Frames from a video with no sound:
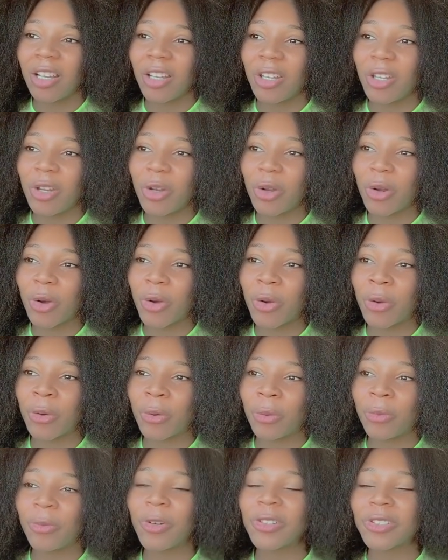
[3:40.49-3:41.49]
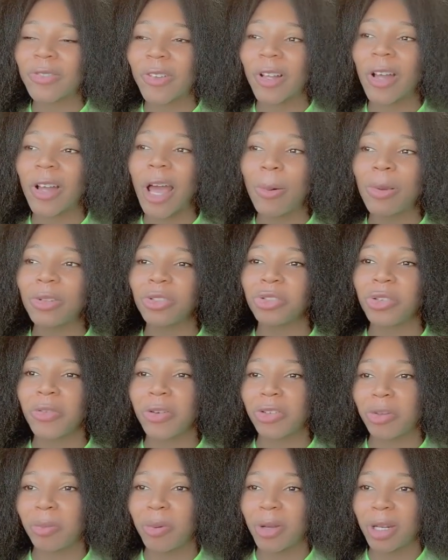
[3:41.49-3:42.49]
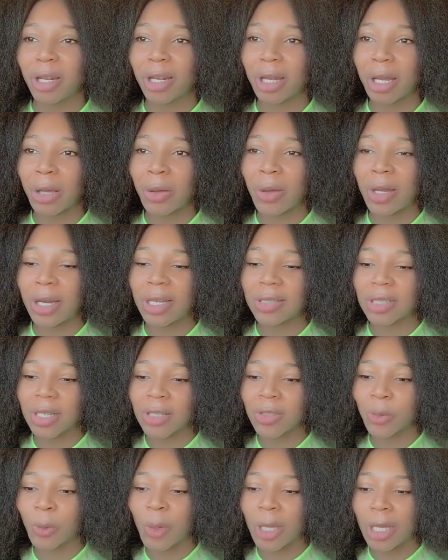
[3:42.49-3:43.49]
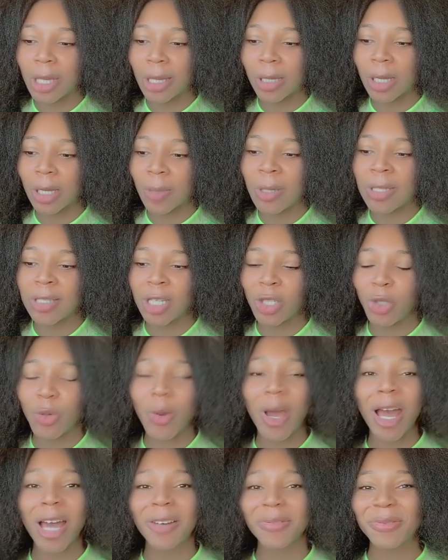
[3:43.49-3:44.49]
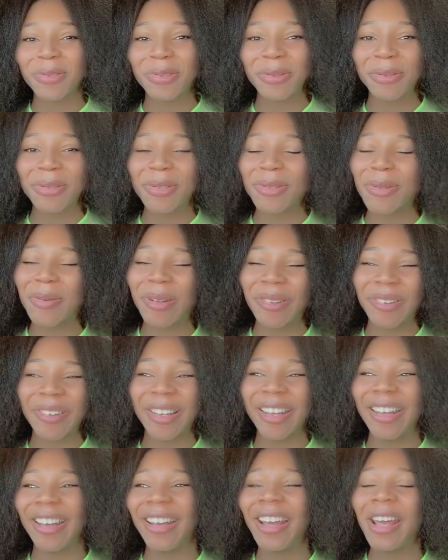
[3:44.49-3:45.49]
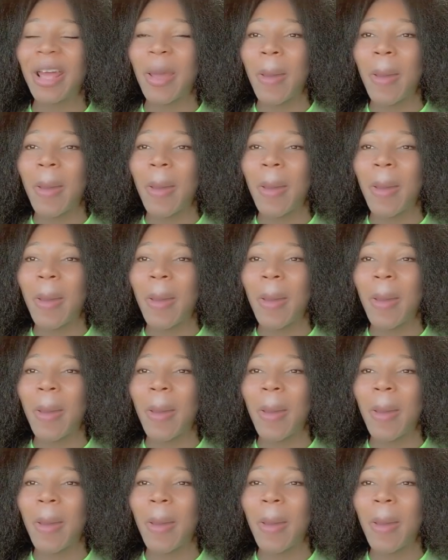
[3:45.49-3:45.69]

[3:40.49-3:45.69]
you know, first of all, I wasn't sure if I should put it out. And as I was waking up, he said, You have to. So I'm like, Okay.